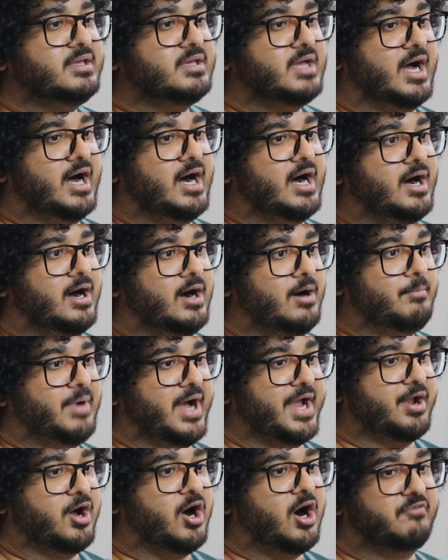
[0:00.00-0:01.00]

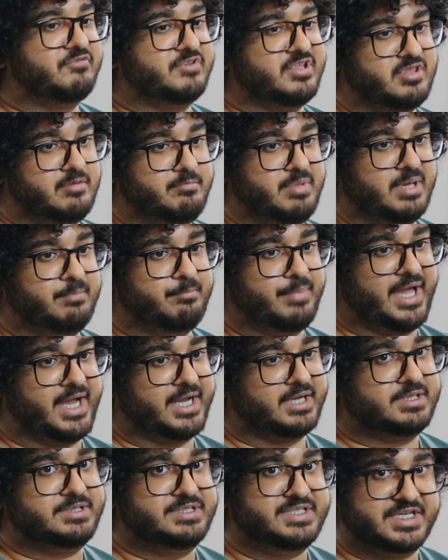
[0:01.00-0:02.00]
and after the Big
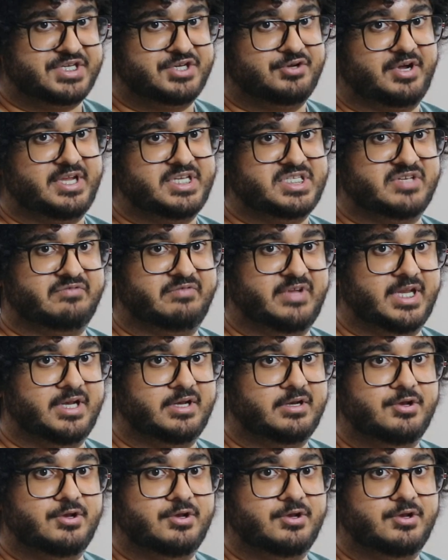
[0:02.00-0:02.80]
Bang did not intervene.